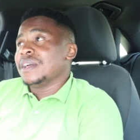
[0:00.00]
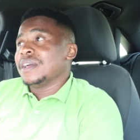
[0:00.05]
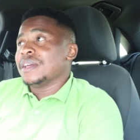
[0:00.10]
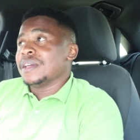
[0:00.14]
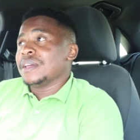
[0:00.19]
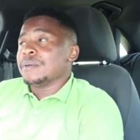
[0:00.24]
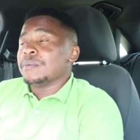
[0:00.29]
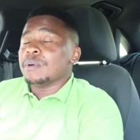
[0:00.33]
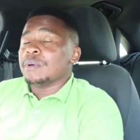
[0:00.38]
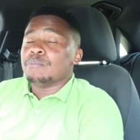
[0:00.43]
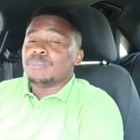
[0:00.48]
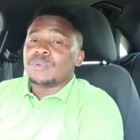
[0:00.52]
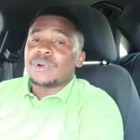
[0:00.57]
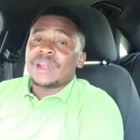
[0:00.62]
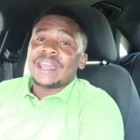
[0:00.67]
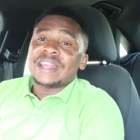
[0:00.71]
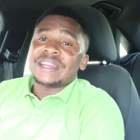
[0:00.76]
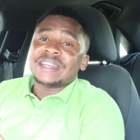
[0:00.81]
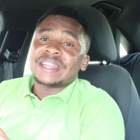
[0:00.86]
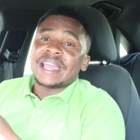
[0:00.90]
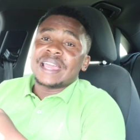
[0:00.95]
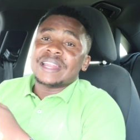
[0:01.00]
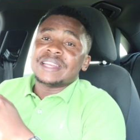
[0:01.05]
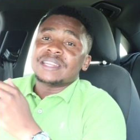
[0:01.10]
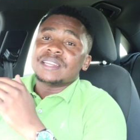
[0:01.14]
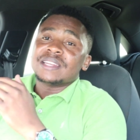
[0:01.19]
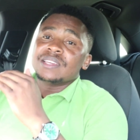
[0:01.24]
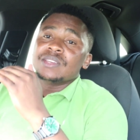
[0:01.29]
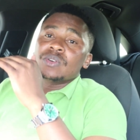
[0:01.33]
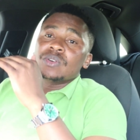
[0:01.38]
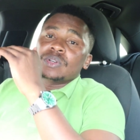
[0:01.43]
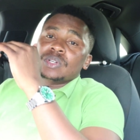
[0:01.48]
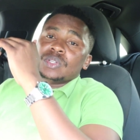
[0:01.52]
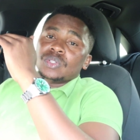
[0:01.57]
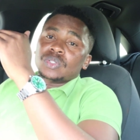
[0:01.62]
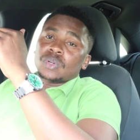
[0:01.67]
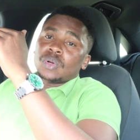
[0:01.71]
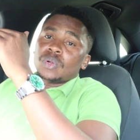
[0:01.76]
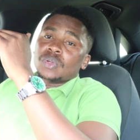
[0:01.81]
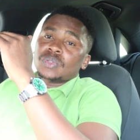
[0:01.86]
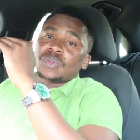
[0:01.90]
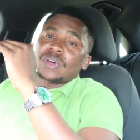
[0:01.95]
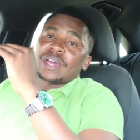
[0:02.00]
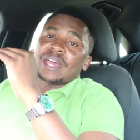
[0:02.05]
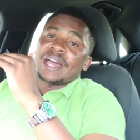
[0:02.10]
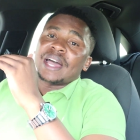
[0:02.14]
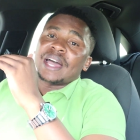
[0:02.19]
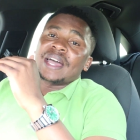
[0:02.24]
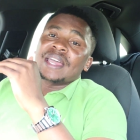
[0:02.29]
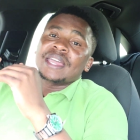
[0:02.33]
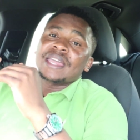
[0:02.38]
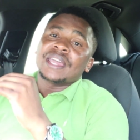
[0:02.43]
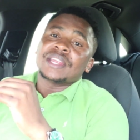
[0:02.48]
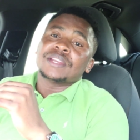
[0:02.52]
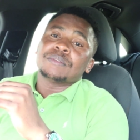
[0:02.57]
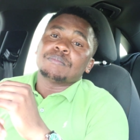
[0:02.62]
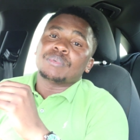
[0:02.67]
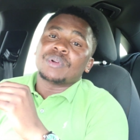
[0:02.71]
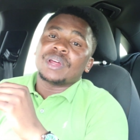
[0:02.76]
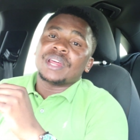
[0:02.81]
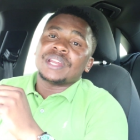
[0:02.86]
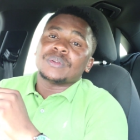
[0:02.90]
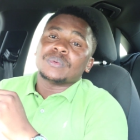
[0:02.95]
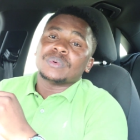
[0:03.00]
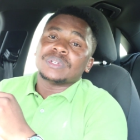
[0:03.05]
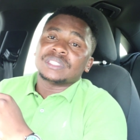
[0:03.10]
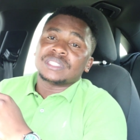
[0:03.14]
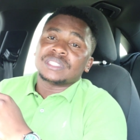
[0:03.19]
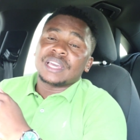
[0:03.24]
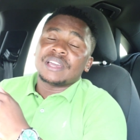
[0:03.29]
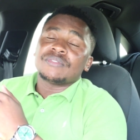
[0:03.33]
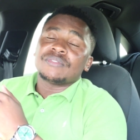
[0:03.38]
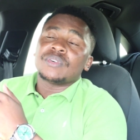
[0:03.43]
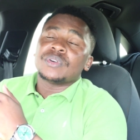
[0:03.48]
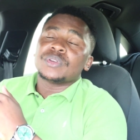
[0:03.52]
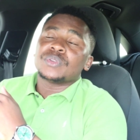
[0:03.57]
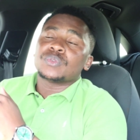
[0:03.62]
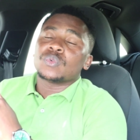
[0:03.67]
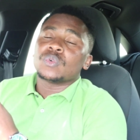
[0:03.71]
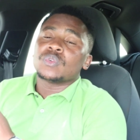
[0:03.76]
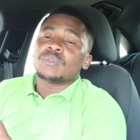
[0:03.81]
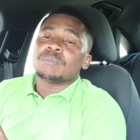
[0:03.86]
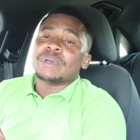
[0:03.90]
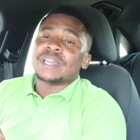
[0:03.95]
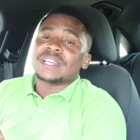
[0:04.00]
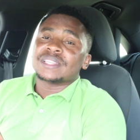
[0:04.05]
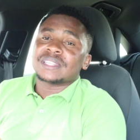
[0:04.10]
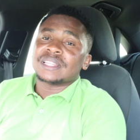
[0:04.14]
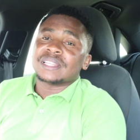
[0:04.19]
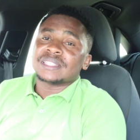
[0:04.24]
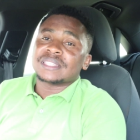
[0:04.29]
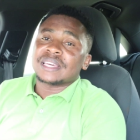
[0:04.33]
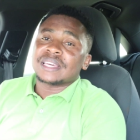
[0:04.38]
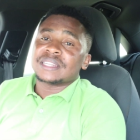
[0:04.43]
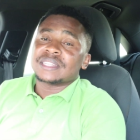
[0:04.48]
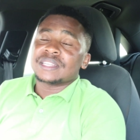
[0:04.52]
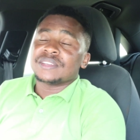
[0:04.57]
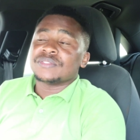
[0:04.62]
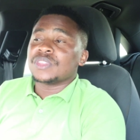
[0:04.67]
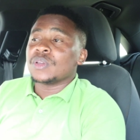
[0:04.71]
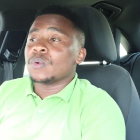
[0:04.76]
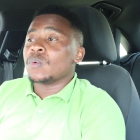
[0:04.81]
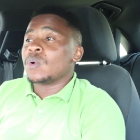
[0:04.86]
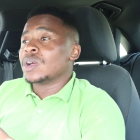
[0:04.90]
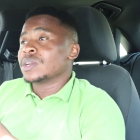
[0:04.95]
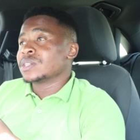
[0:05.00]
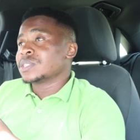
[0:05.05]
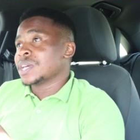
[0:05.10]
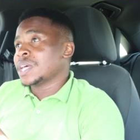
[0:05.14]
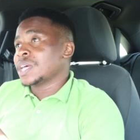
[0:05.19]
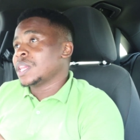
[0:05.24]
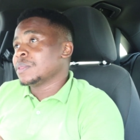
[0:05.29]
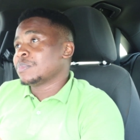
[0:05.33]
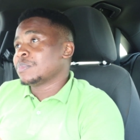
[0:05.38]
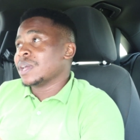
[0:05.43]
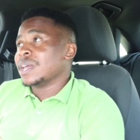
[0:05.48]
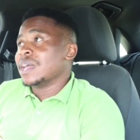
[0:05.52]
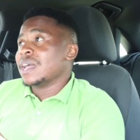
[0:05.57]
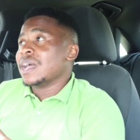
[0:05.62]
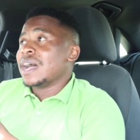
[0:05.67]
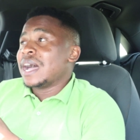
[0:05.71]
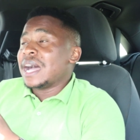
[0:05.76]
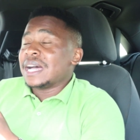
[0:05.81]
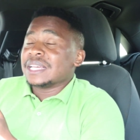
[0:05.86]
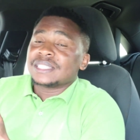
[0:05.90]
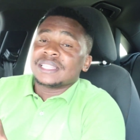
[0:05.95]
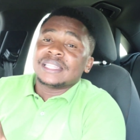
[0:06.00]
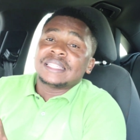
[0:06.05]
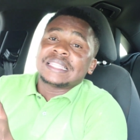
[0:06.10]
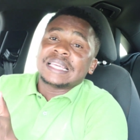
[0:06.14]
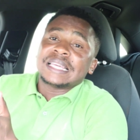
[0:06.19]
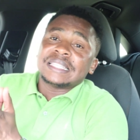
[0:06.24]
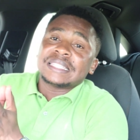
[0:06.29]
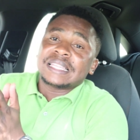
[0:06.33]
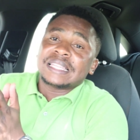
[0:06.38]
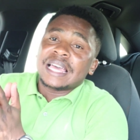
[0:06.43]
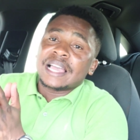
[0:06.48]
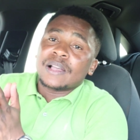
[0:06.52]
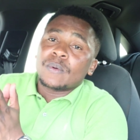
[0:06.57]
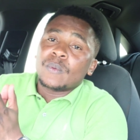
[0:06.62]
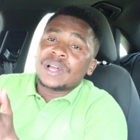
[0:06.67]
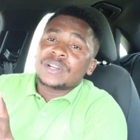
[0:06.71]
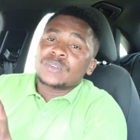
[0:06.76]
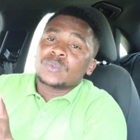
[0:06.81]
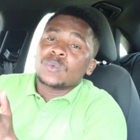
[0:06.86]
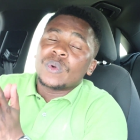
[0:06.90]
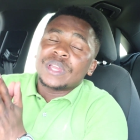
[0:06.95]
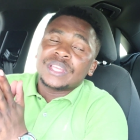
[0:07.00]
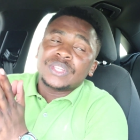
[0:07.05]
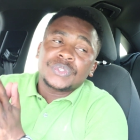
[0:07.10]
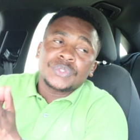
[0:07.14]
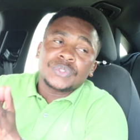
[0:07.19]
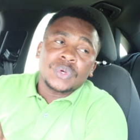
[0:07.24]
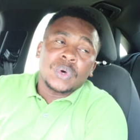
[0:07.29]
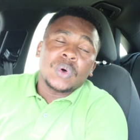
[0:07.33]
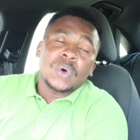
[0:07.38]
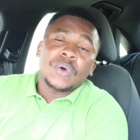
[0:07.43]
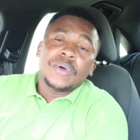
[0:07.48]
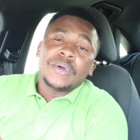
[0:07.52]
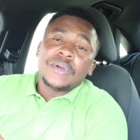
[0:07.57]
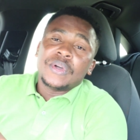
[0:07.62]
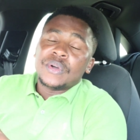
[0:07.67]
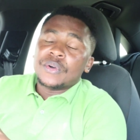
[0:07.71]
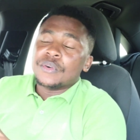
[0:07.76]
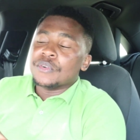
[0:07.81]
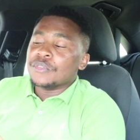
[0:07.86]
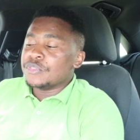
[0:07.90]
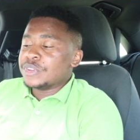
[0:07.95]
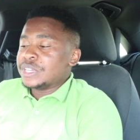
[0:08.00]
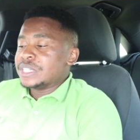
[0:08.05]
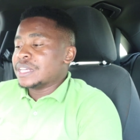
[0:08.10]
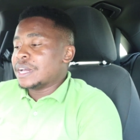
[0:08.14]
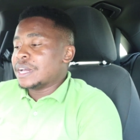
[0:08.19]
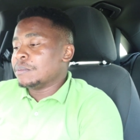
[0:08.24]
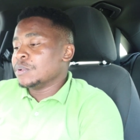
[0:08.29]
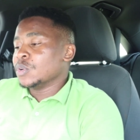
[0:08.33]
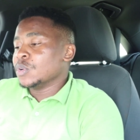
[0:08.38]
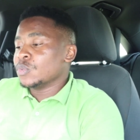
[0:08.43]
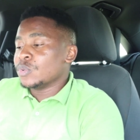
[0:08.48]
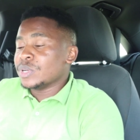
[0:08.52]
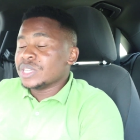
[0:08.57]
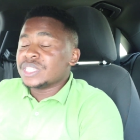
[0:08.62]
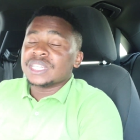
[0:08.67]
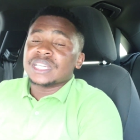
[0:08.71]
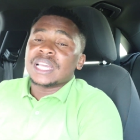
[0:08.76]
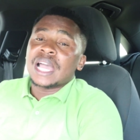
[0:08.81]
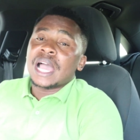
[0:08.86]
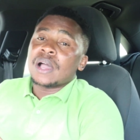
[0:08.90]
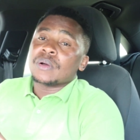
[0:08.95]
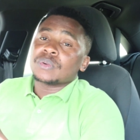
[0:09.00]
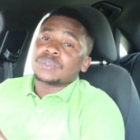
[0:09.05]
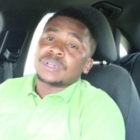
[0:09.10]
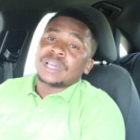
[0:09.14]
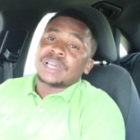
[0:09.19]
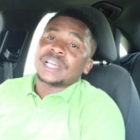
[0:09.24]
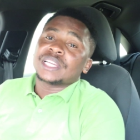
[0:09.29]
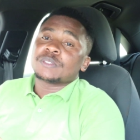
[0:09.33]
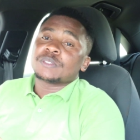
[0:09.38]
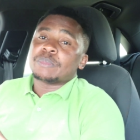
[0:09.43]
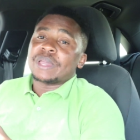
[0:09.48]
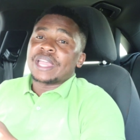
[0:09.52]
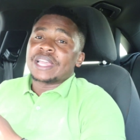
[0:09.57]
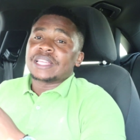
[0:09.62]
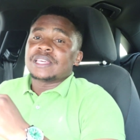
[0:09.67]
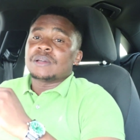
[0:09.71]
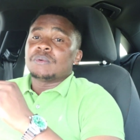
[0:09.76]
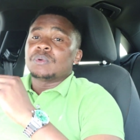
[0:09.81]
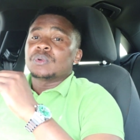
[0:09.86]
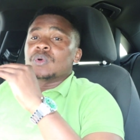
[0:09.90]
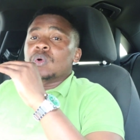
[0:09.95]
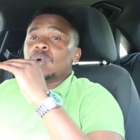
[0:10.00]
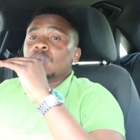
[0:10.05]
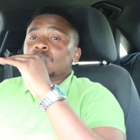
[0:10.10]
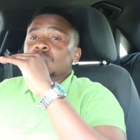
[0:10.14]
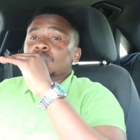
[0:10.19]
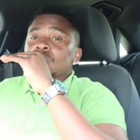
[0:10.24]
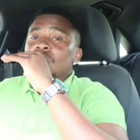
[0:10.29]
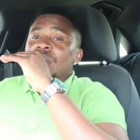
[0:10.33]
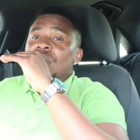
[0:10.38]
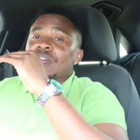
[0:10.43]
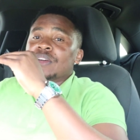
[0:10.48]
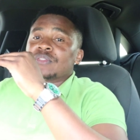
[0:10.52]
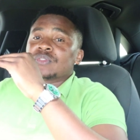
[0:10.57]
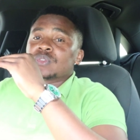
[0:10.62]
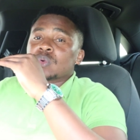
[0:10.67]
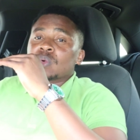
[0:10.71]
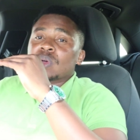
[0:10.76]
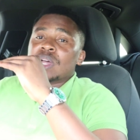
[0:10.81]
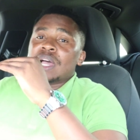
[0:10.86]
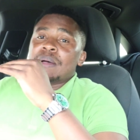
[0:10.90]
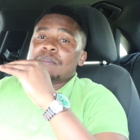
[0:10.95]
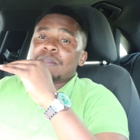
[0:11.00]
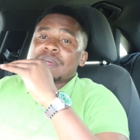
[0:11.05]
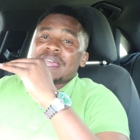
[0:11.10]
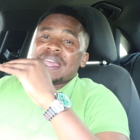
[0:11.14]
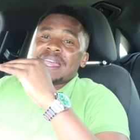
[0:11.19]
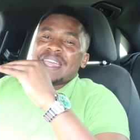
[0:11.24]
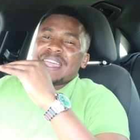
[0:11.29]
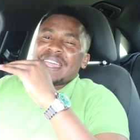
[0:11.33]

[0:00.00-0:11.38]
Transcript: uh, brand and NIO is also a high-end brand which therefore it would make sense that if they want help assistance like what we saw VW reaching out to Xpeng they would also have to come